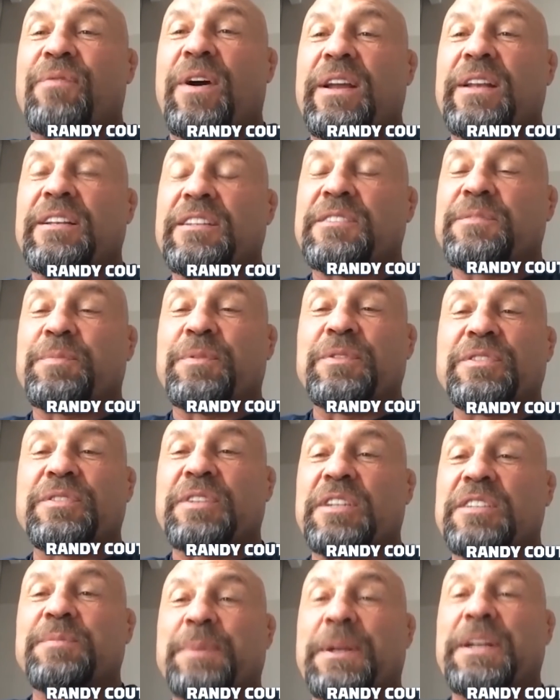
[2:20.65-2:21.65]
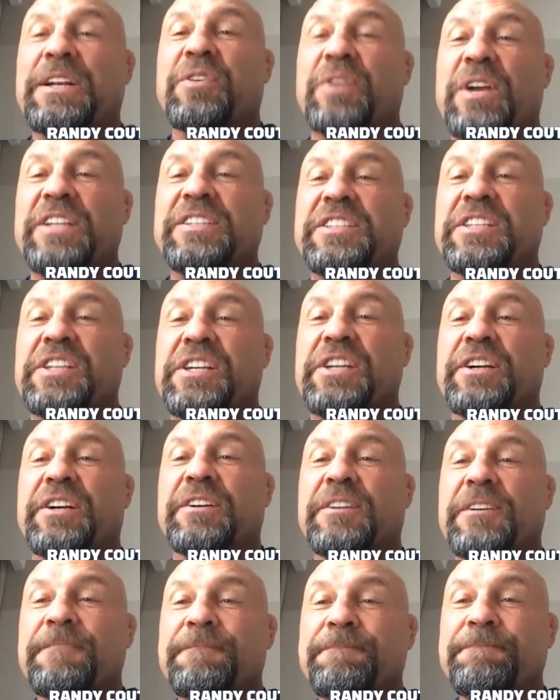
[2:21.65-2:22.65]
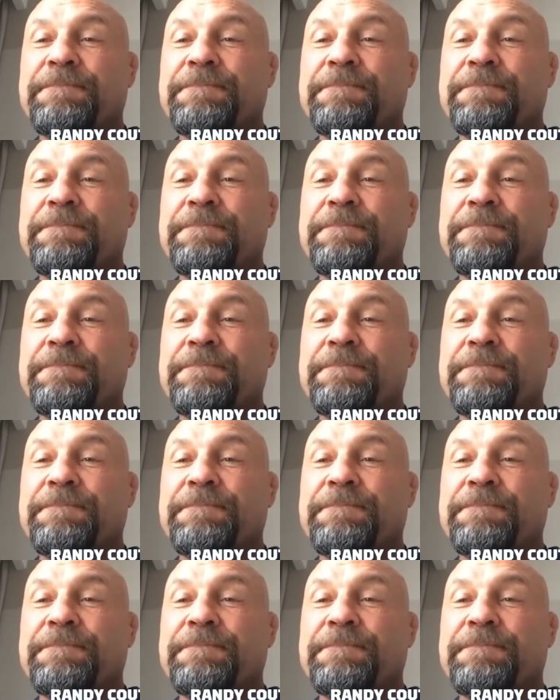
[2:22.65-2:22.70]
fight. It was, it's been a crazy year.